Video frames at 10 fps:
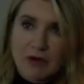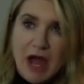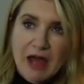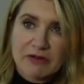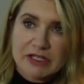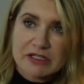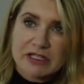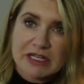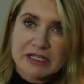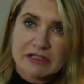or how
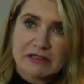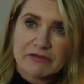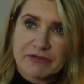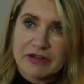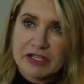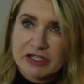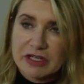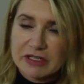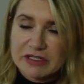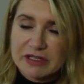does it
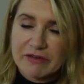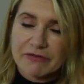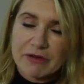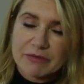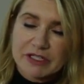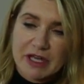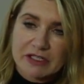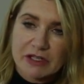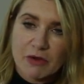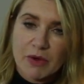differentiate itself from a
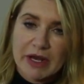tattoo?